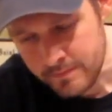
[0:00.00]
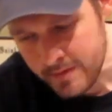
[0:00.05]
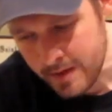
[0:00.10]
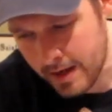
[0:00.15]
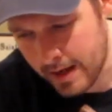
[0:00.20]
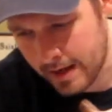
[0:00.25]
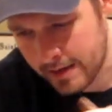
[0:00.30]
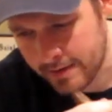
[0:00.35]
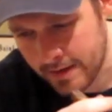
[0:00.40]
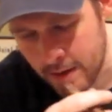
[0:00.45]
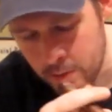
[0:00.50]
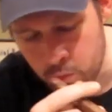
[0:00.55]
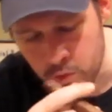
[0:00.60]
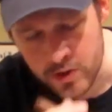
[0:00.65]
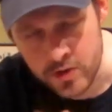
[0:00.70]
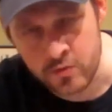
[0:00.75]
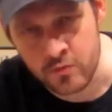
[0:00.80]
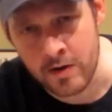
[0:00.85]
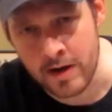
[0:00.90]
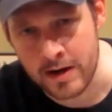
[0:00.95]
And I
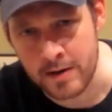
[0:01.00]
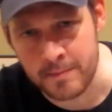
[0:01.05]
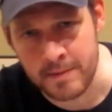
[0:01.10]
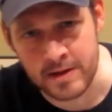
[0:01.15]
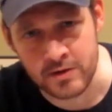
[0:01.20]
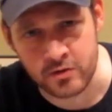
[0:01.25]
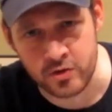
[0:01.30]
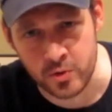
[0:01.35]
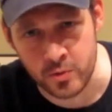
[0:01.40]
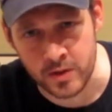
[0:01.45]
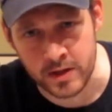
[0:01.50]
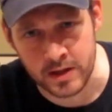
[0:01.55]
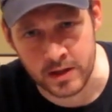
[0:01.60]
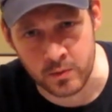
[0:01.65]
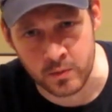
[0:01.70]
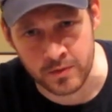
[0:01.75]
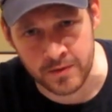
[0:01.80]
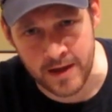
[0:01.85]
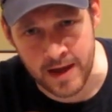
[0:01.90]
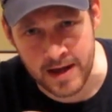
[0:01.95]
wouldn't recommend doing it
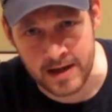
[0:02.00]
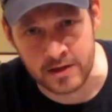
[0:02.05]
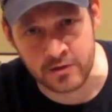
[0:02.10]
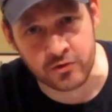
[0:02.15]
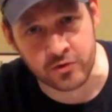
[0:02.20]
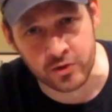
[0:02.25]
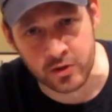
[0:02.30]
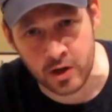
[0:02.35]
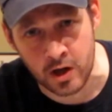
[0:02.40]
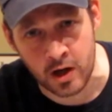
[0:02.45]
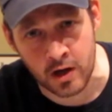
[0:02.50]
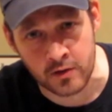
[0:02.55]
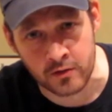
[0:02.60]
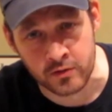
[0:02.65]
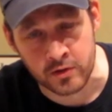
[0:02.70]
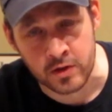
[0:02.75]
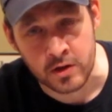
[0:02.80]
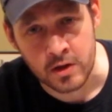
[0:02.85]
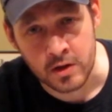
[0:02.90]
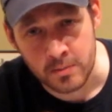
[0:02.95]
with any
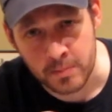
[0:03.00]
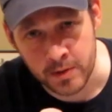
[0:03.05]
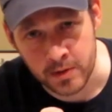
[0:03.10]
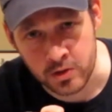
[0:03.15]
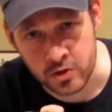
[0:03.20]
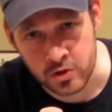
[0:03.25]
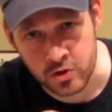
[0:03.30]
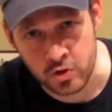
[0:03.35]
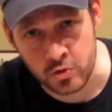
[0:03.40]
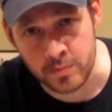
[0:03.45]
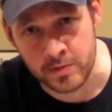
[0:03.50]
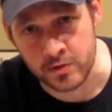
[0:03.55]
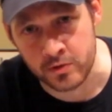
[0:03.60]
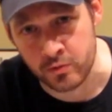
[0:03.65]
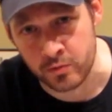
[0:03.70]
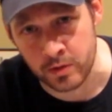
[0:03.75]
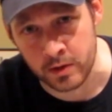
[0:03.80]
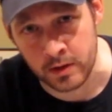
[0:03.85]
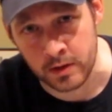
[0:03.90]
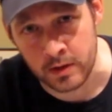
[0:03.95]
cigars but Cubans,
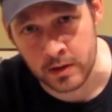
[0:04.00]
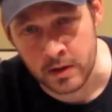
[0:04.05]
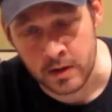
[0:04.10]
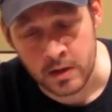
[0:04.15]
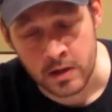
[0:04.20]
really.